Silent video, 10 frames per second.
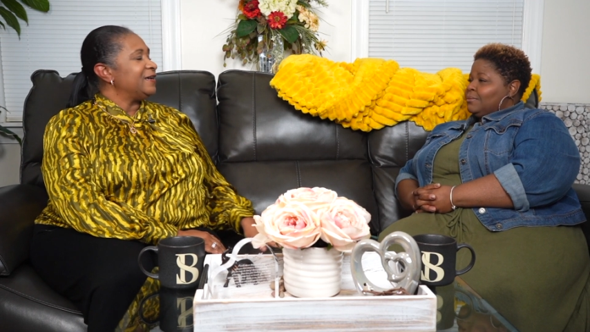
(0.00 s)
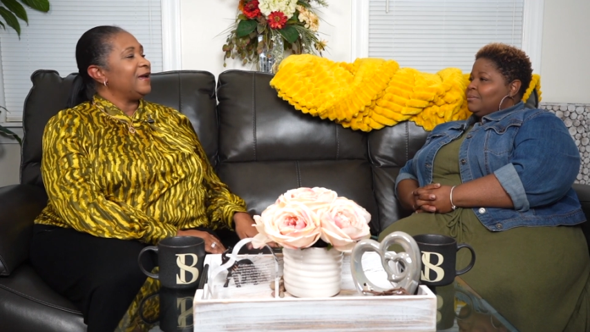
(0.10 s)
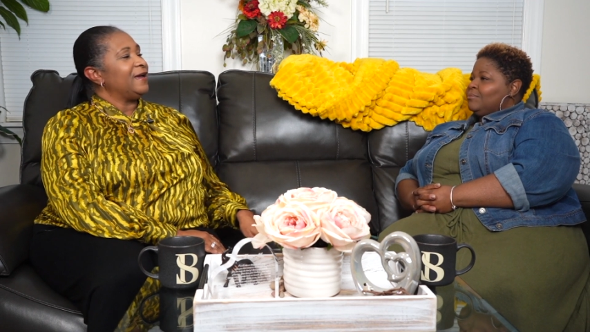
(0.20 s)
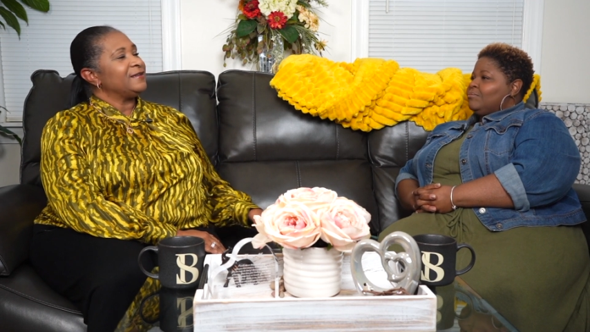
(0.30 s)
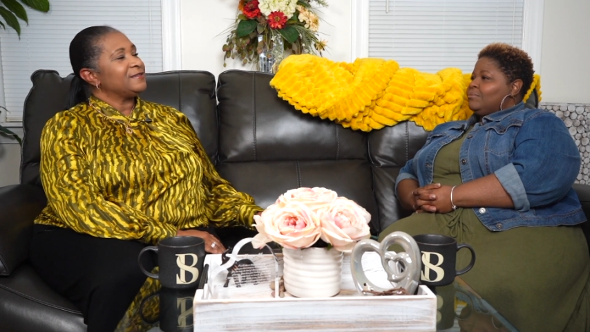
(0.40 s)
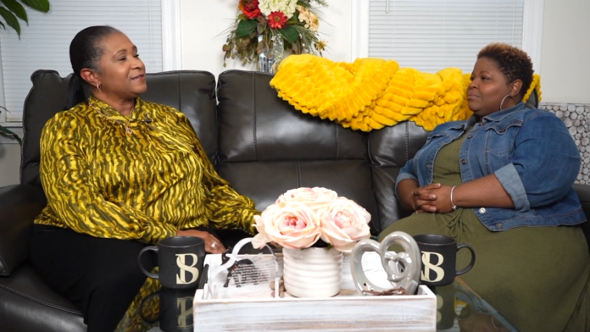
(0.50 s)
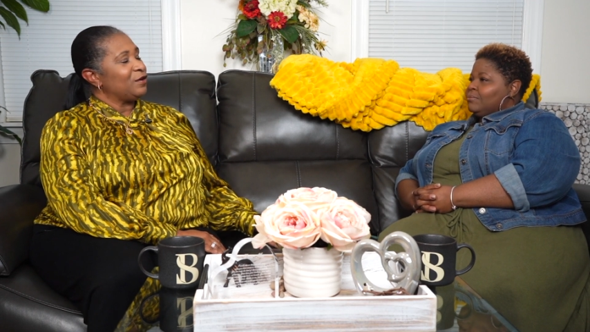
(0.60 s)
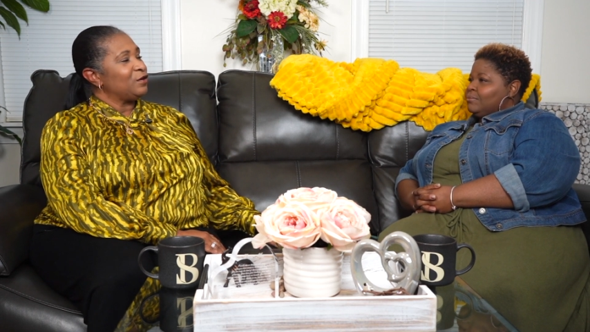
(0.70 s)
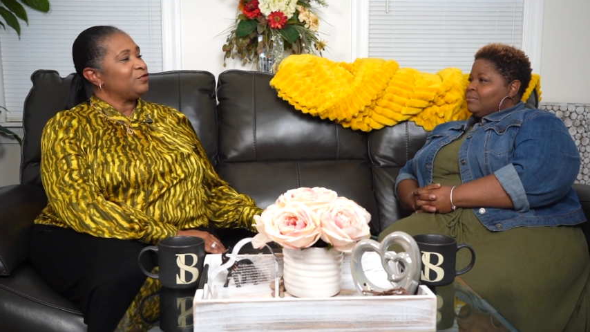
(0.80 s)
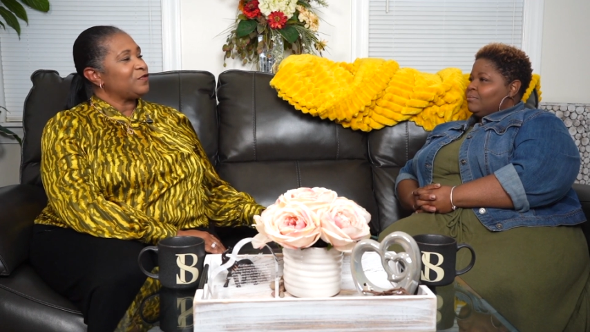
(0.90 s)
Speaker 1: And
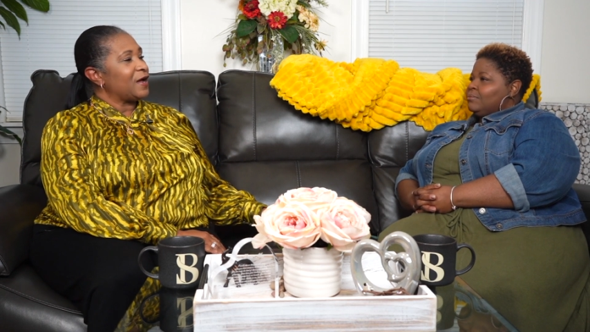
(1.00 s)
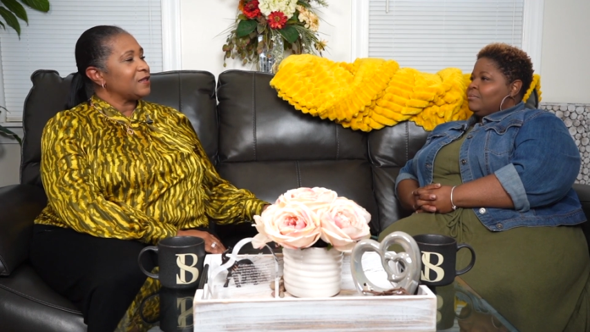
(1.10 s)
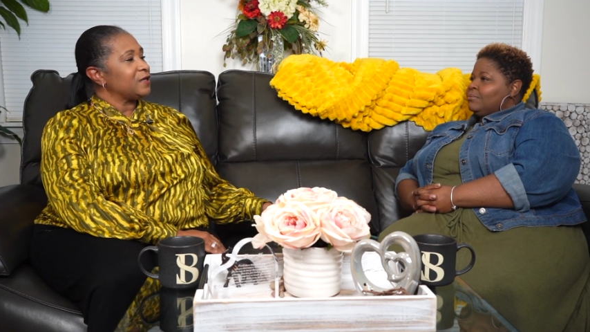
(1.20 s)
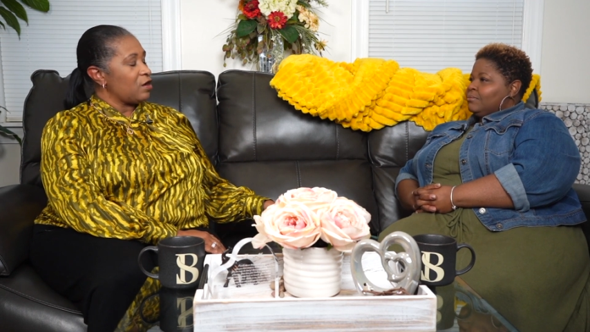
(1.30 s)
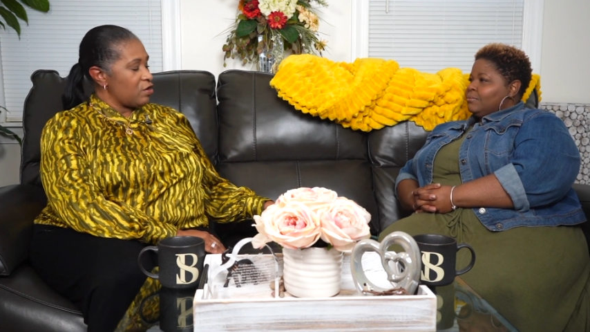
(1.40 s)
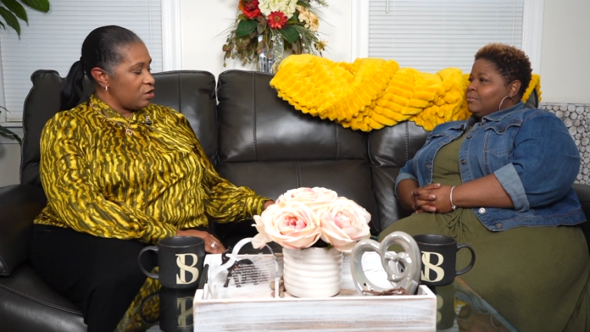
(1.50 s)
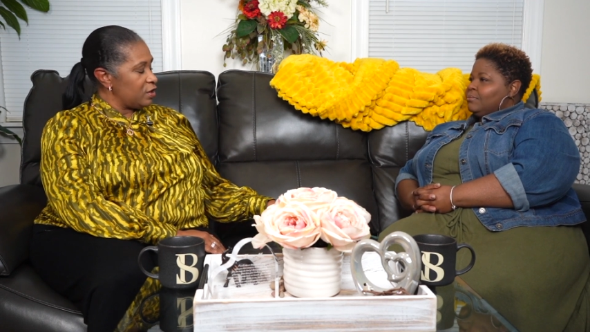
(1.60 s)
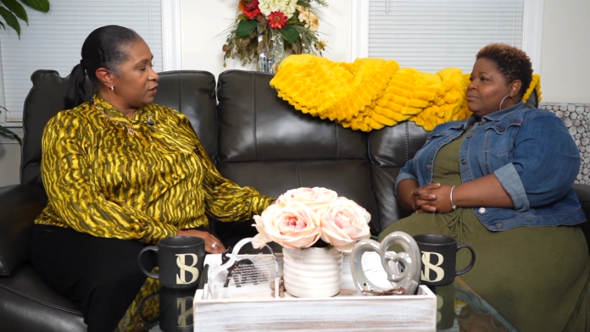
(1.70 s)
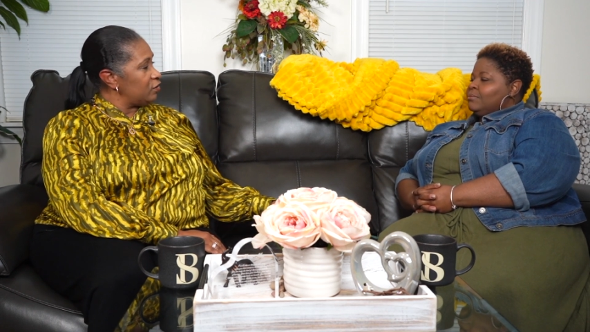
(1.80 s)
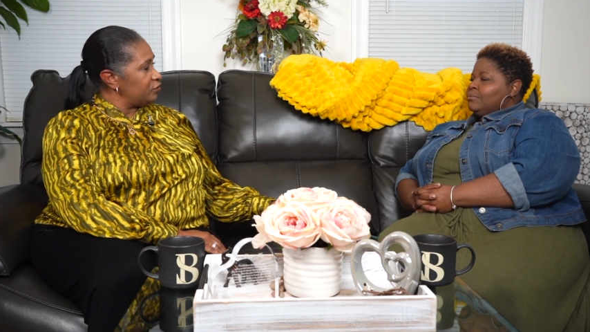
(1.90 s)
so finally,
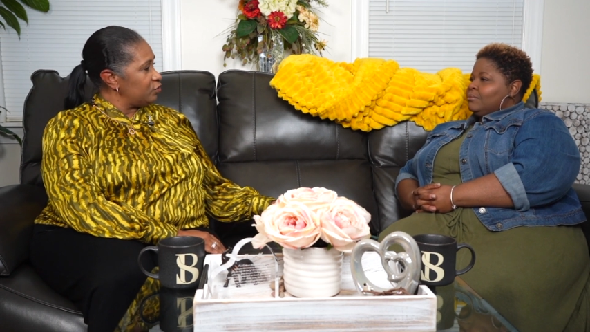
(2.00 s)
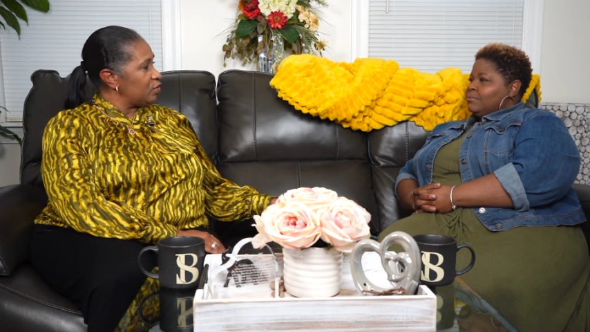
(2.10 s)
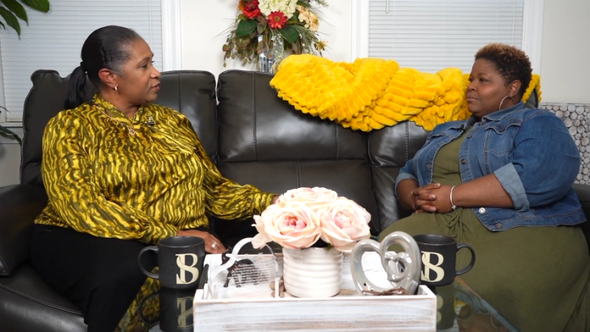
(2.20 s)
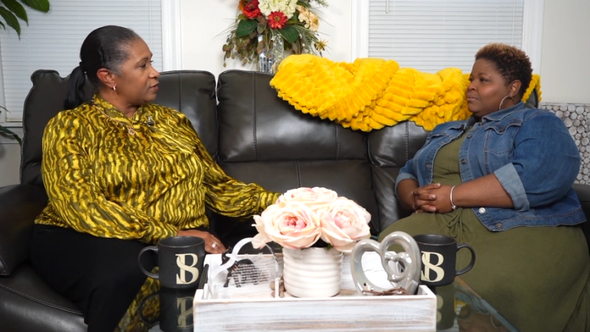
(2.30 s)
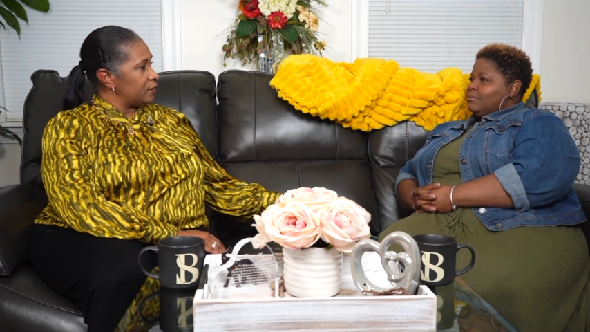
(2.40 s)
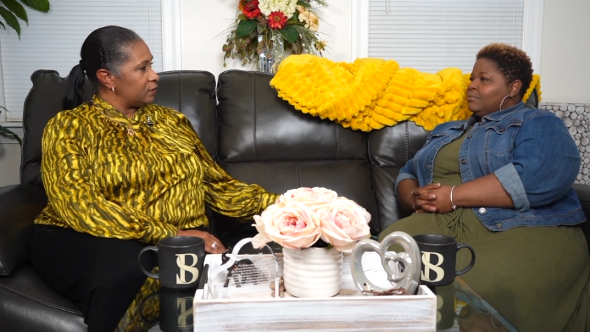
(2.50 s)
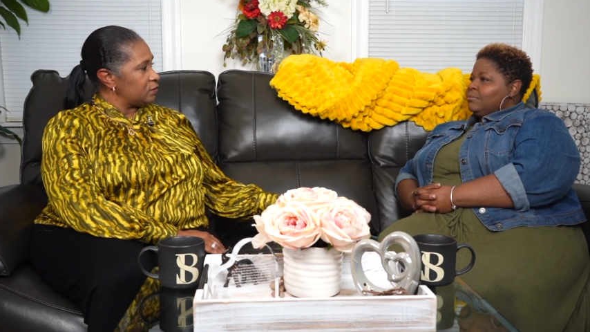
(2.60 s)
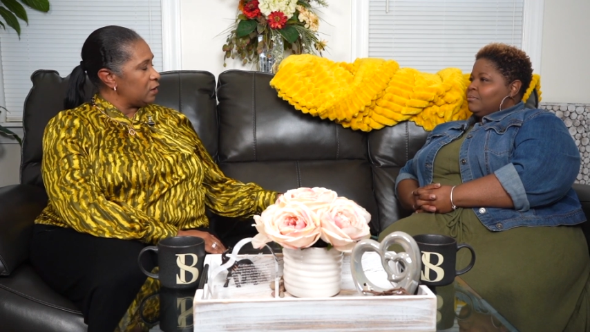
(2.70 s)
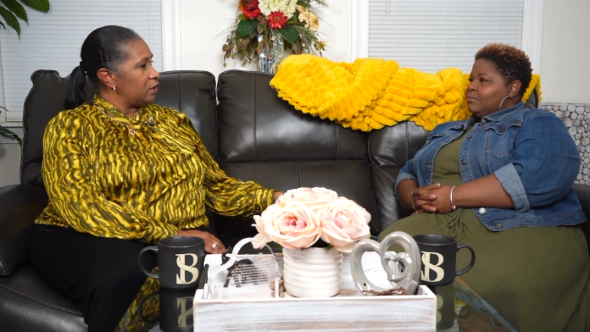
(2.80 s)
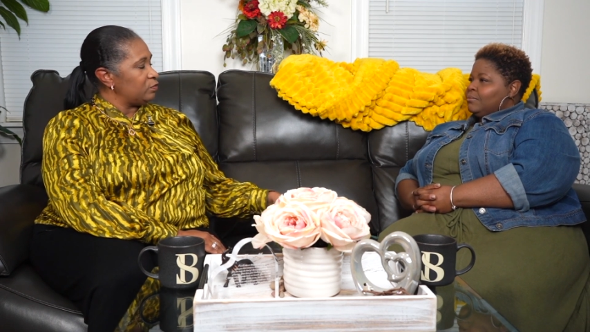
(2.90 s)
her and her daughter
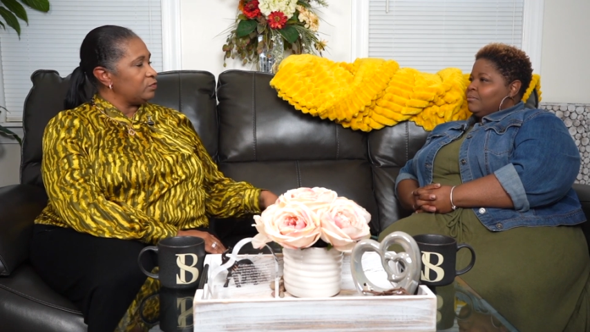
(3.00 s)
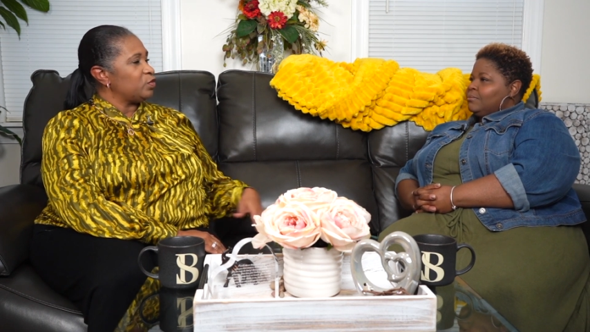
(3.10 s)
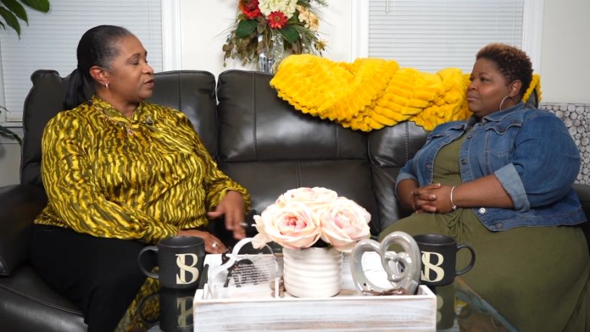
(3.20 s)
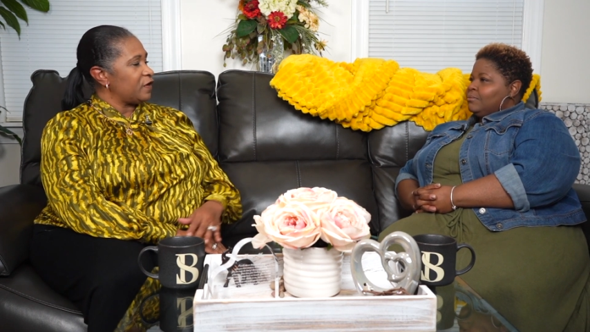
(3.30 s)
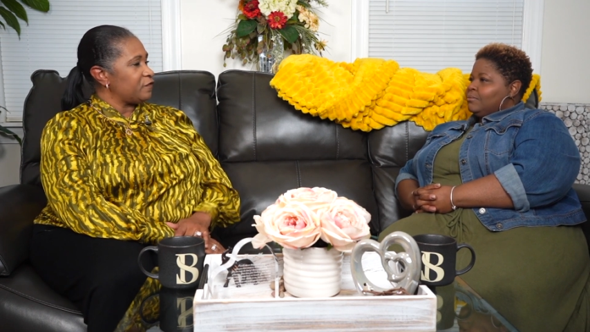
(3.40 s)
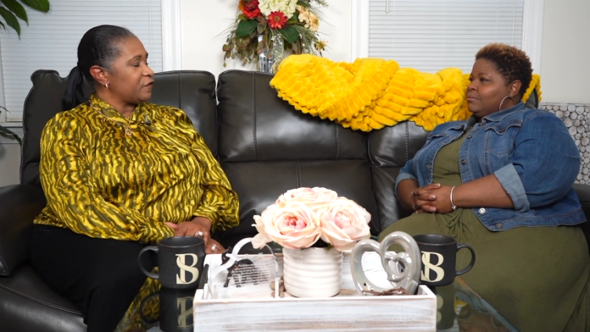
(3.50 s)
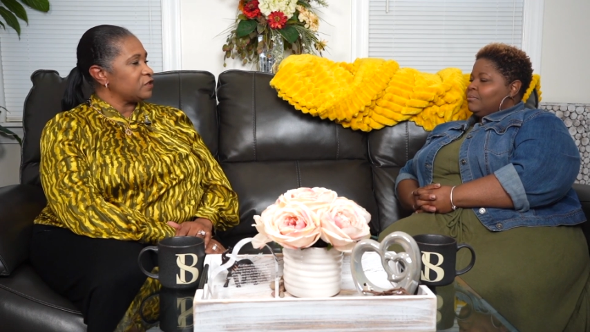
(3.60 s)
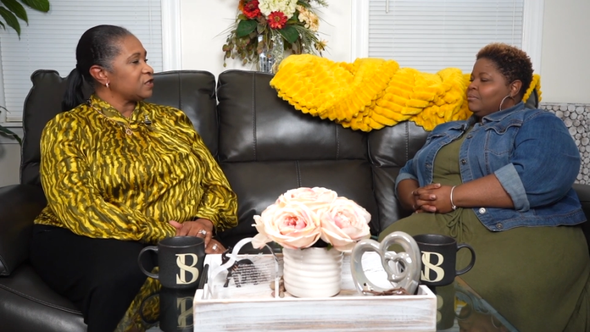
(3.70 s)
and, and one of our first